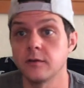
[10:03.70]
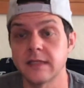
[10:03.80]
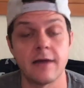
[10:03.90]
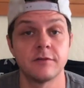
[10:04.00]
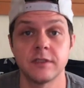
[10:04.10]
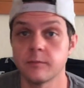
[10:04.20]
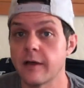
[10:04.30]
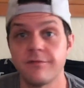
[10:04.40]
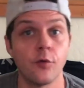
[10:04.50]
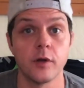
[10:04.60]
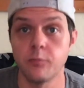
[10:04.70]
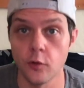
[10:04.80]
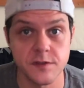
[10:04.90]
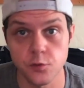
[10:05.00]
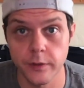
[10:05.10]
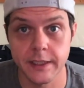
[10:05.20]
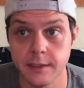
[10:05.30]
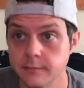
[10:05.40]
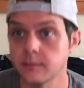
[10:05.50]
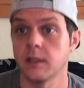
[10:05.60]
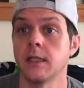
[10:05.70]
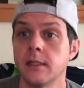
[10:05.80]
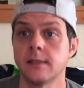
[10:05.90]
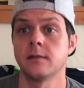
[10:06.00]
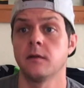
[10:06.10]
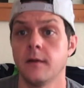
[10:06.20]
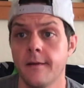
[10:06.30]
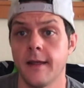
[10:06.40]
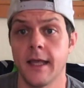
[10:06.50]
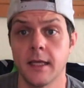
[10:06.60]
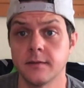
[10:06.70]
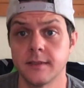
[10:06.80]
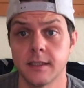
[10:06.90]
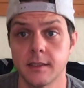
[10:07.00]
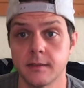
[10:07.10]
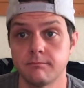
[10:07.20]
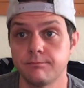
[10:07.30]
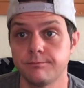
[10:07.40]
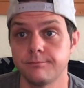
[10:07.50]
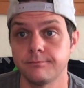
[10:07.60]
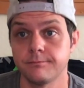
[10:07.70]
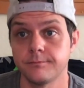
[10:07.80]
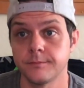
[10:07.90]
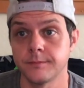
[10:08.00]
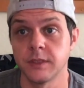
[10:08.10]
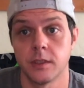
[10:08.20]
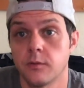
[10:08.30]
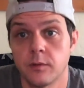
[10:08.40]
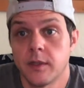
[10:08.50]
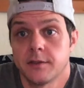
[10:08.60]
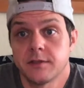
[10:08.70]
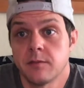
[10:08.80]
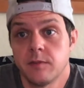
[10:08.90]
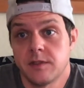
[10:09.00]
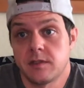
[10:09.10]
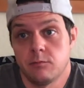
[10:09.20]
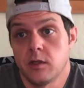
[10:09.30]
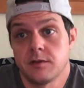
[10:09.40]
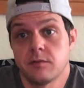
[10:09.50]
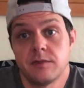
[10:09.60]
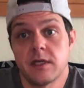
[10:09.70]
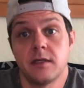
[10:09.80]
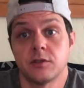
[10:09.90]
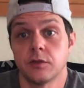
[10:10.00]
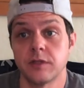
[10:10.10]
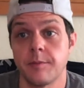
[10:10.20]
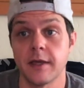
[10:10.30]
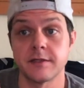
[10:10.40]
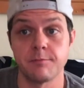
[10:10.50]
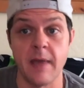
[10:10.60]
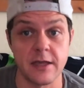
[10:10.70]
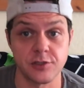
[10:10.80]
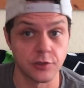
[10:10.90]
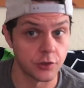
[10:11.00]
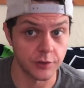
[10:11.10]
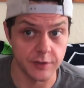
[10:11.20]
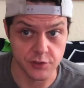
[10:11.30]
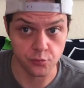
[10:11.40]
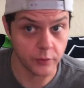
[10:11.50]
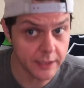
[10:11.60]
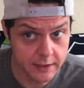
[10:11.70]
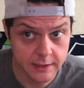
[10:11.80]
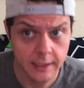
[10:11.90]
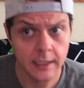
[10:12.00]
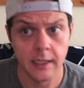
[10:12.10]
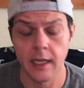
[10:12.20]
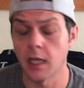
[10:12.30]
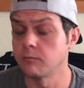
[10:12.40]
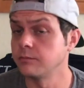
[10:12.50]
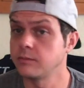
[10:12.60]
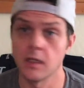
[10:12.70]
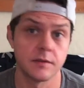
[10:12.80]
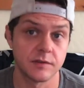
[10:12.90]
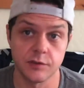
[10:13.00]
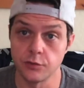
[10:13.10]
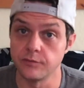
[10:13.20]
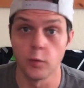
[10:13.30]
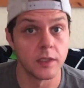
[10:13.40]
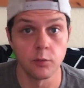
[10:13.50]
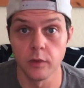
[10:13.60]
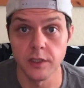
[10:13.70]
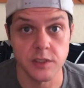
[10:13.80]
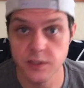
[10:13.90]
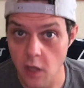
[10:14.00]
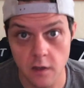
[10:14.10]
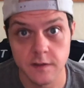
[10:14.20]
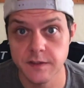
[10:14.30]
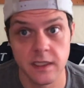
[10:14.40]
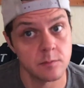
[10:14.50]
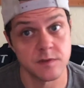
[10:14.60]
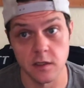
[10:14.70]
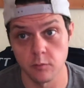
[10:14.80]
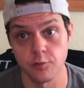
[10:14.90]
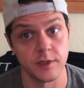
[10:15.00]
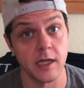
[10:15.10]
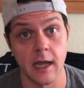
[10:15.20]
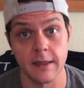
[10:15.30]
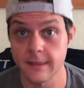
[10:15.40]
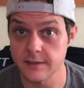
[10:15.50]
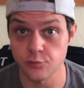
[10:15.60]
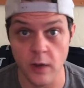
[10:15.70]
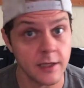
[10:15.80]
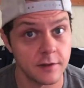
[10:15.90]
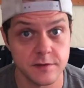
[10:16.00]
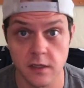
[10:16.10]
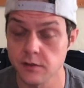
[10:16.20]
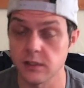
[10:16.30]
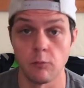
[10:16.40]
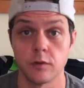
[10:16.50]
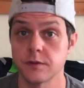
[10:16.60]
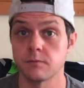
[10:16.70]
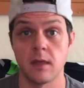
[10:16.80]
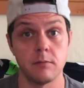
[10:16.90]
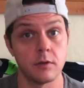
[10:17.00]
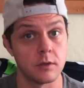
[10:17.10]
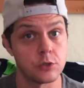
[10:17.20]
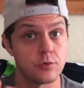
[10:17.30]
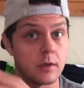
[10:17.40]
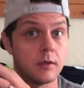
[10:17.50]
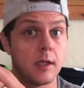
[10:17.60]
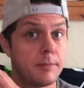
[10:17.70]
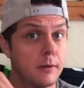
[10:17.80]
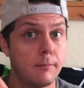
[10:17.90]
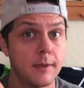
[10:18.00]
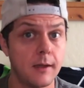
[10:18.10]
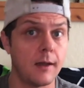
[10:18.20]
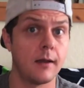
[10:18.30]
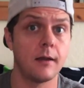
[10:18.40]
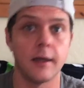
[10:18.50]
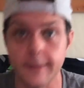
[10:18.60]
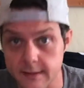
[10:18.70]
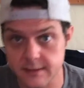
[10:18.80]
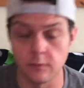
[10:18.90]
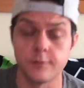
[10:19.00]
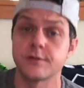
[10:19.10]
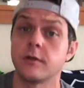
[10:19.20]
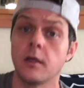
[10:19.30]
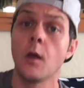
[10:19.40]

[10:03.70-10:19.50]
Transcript: averaging about 40 points a week. And what else can we say? He goes up against Master Cook this week, and that's two really, really solid teams that are pretty high in these rankings here. Someone's maybe going to trickle up a little bit, and then someone's going to